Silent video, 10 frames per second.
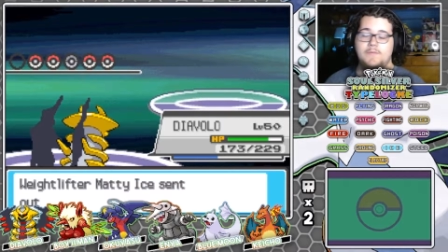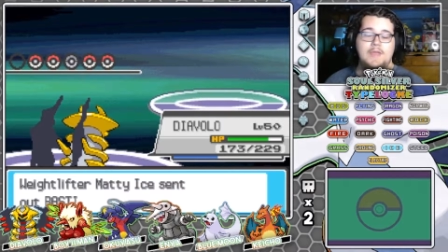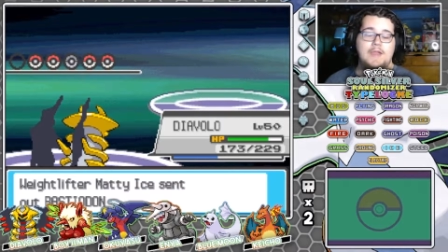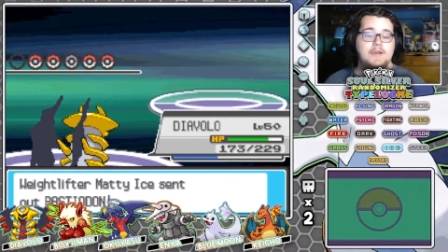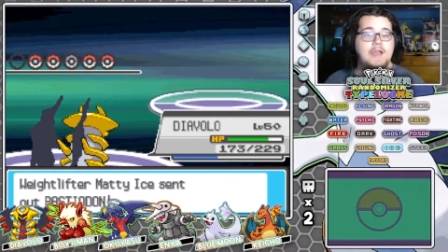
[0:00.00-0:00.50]

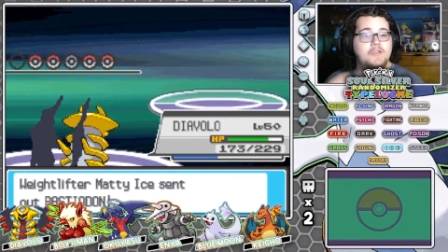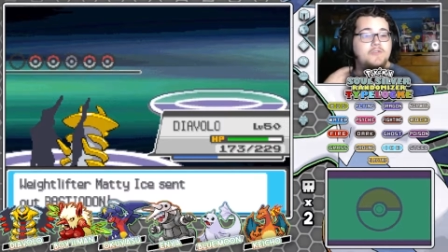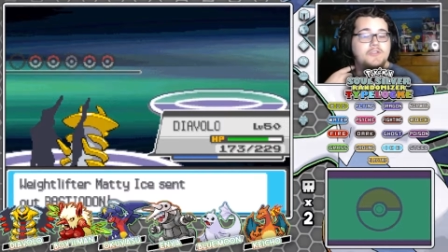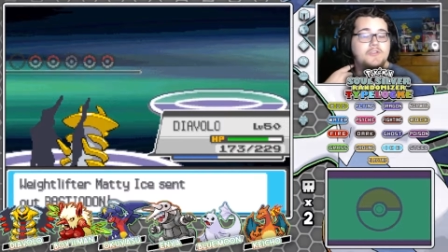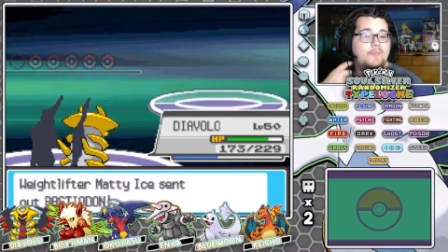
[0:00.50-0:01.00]
I
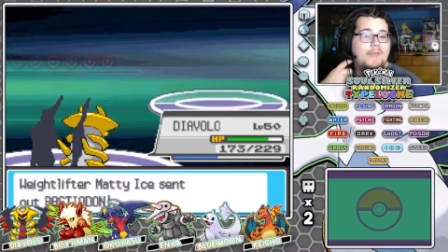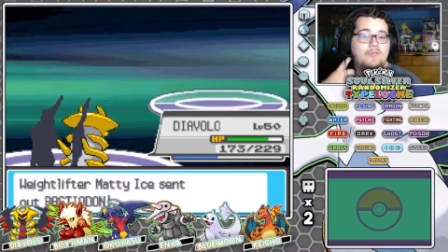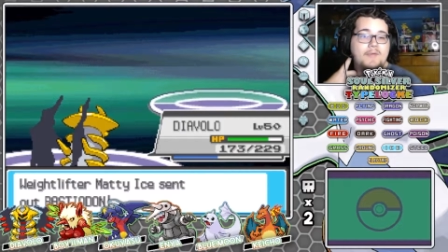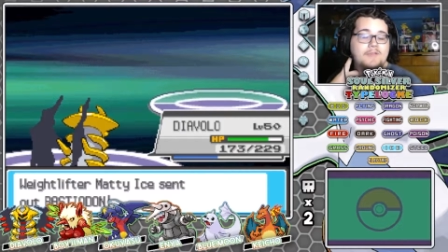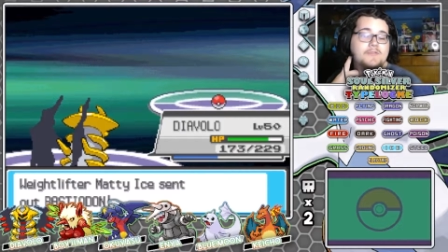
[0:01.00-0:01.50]
usually don't battle
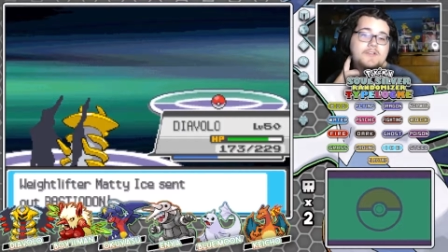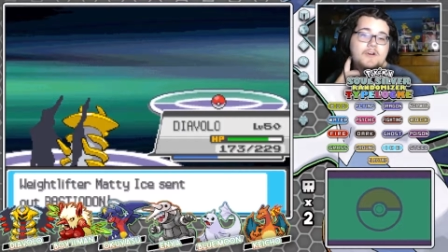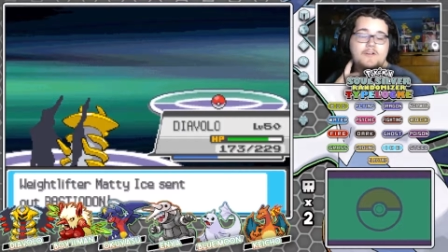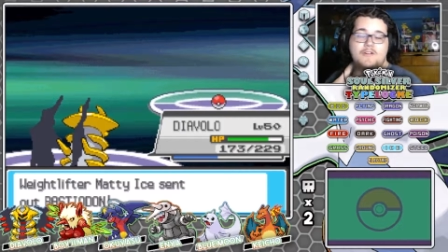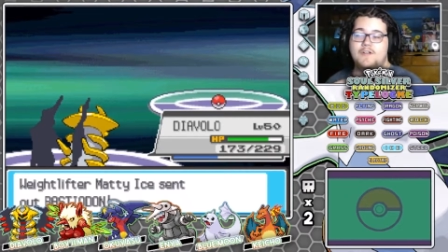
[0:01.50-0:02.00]
my own
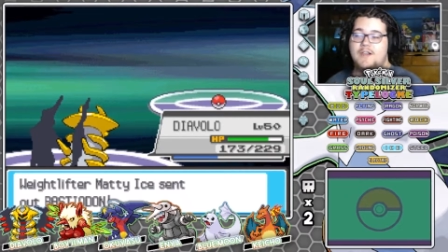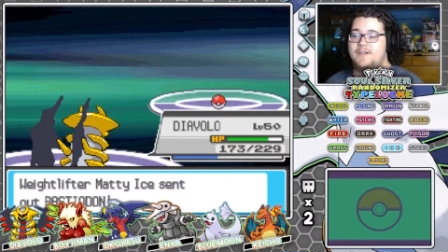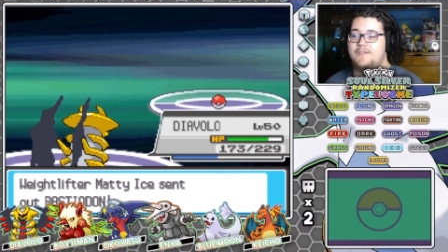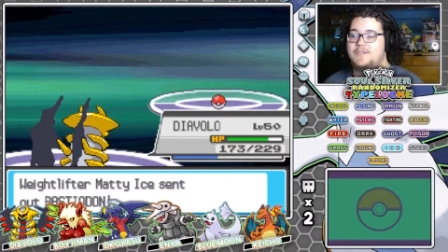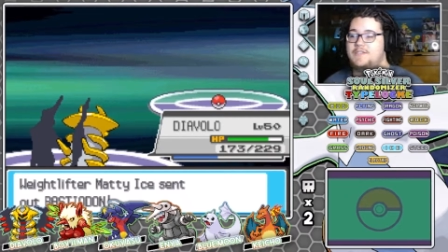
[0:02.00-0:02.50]
starter, and in
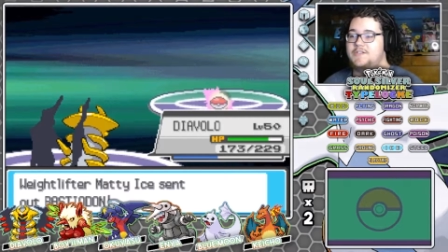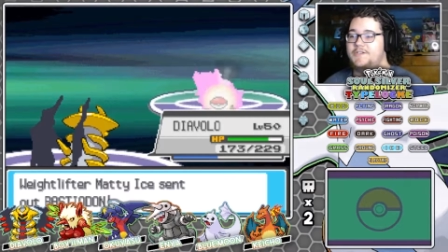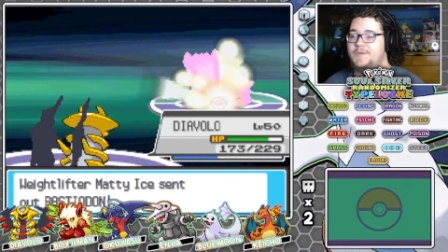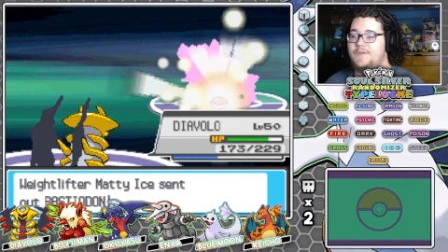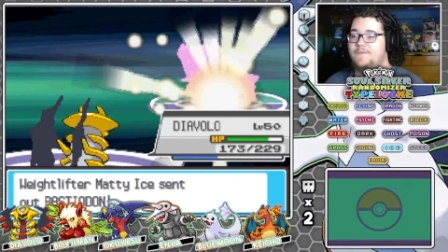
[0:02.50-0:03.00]
this series
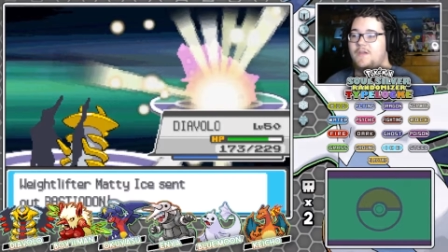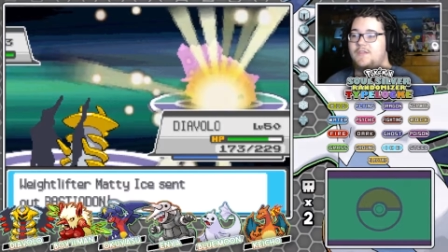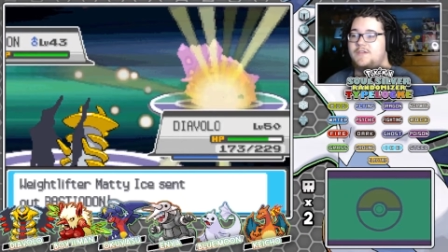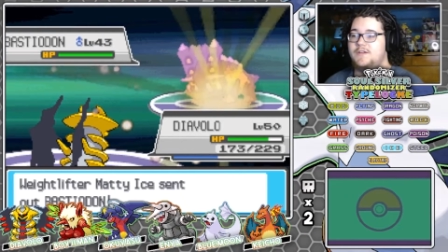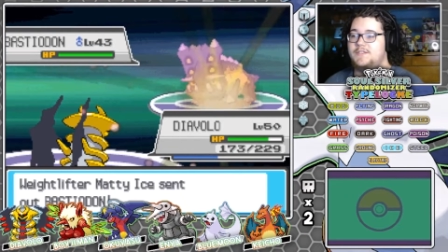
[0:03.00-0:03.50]
we fought
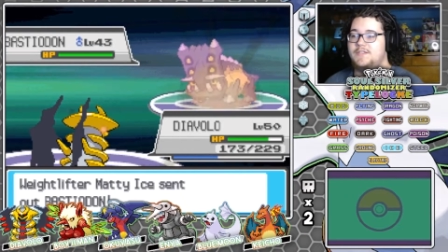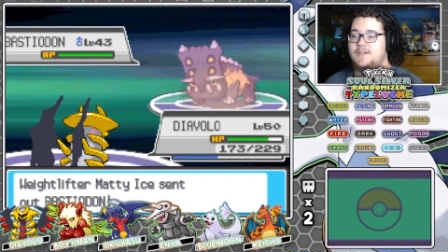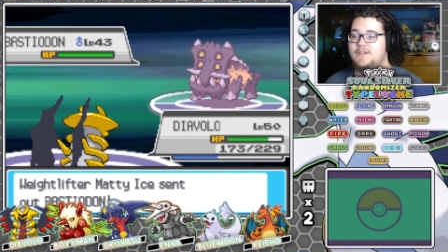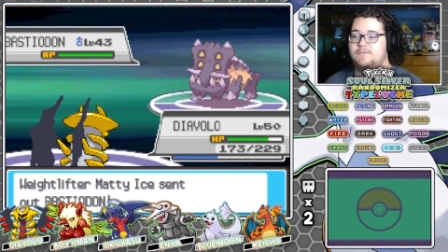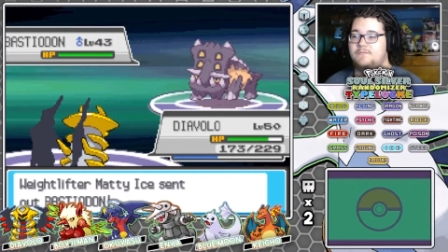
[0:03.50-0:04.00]

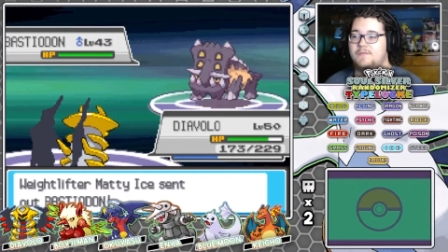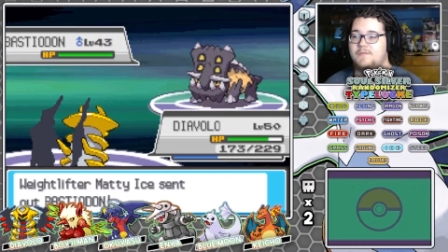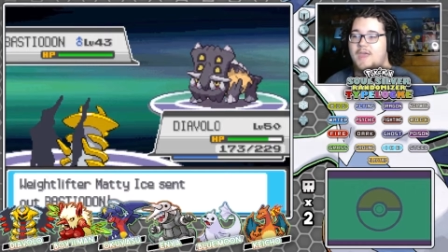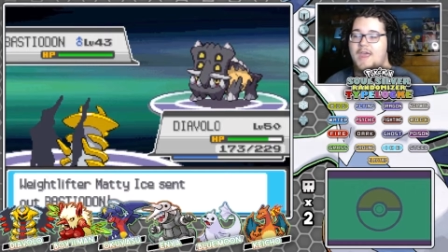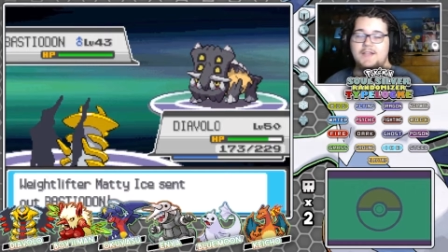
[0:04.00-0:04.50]
Giratina
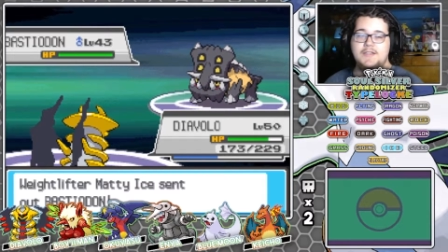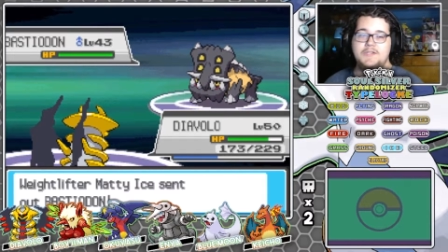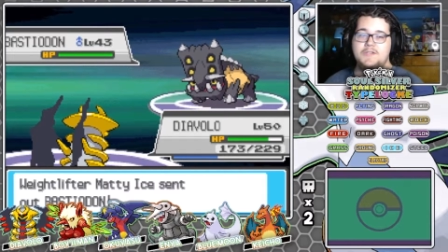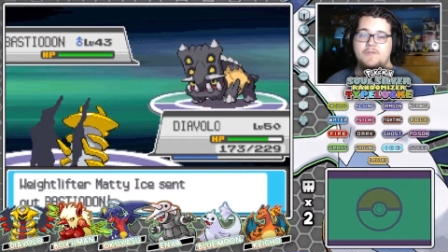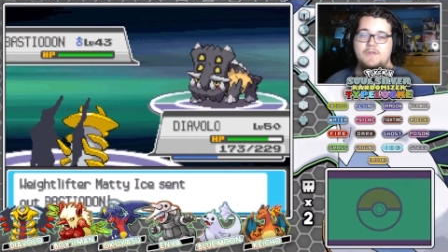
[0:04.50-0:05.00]
at least
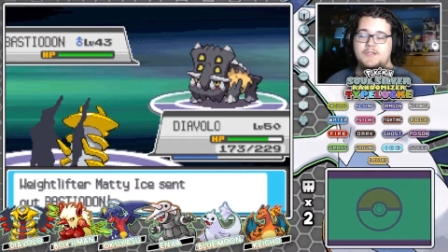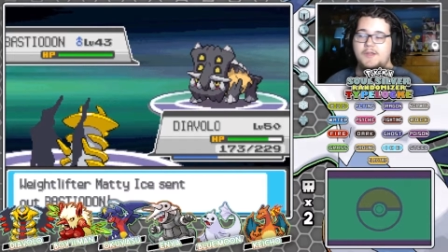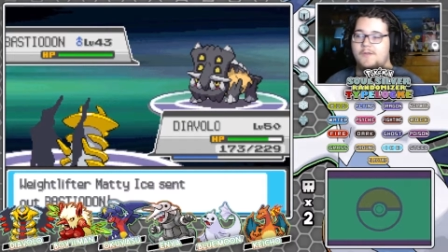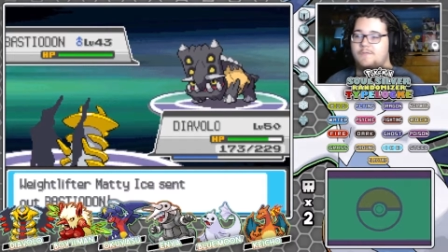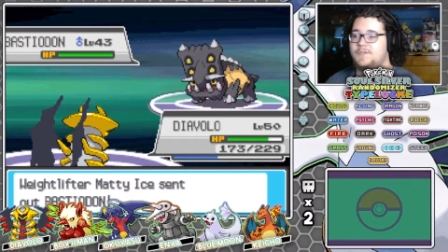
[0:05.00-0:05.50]
3
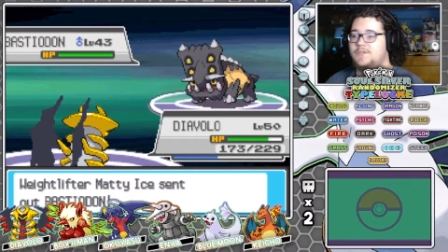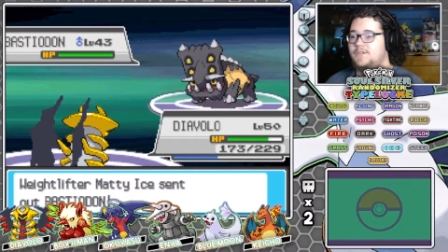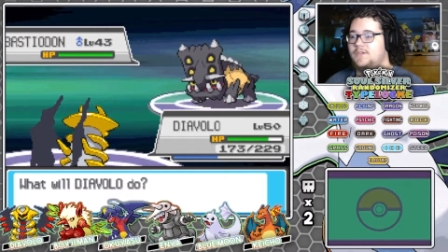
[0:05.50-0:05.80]
times.